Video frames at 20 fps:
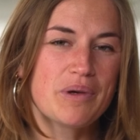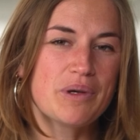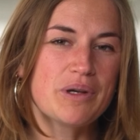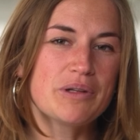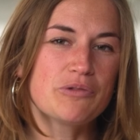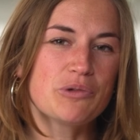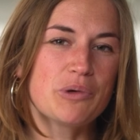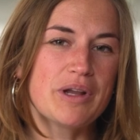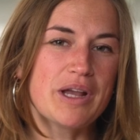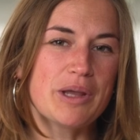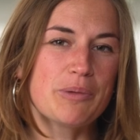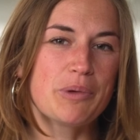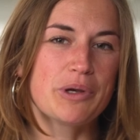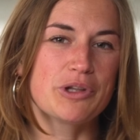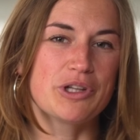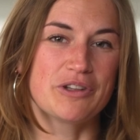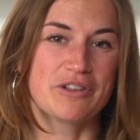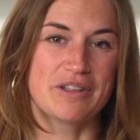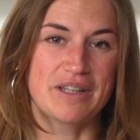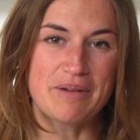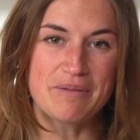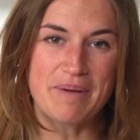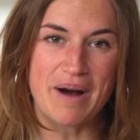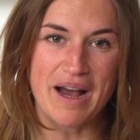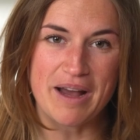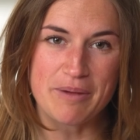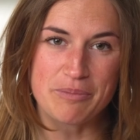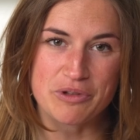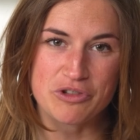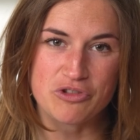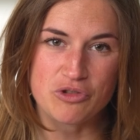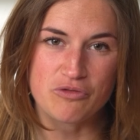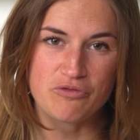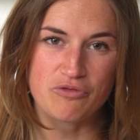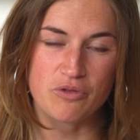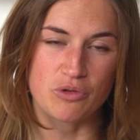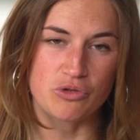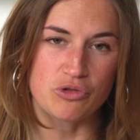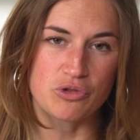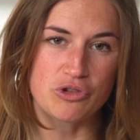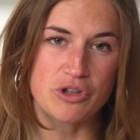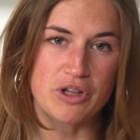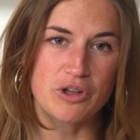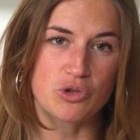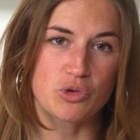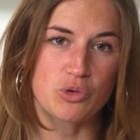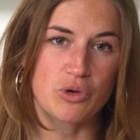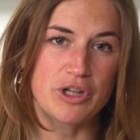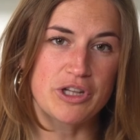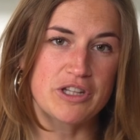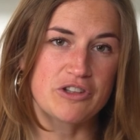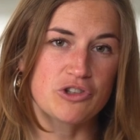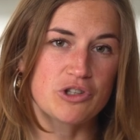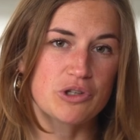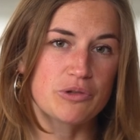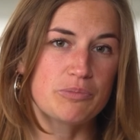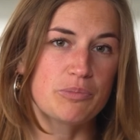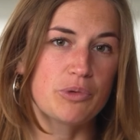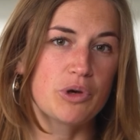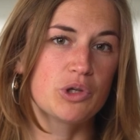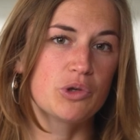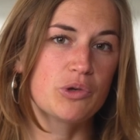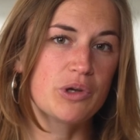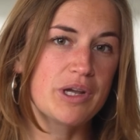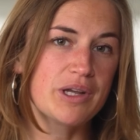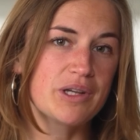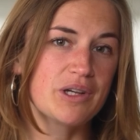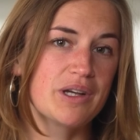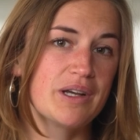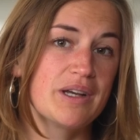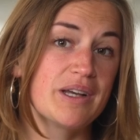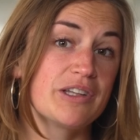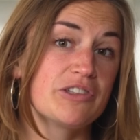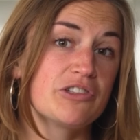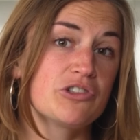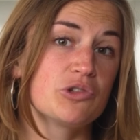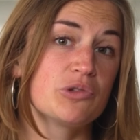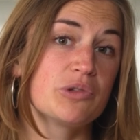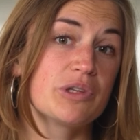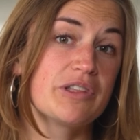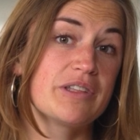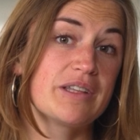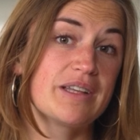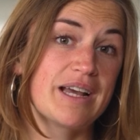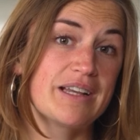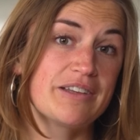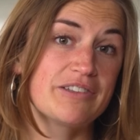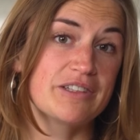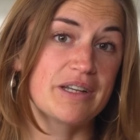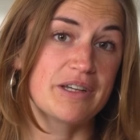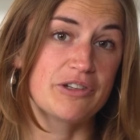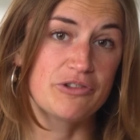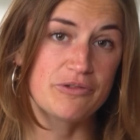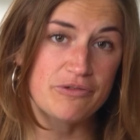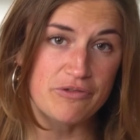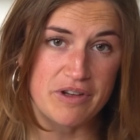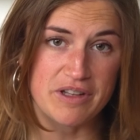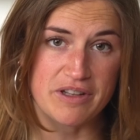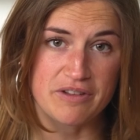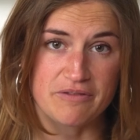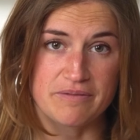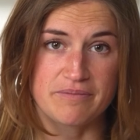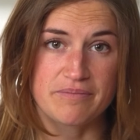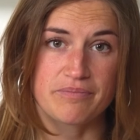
If your camera doesn't have IBIS, your photos can quickly turn blurry as soon as the light starts to fade.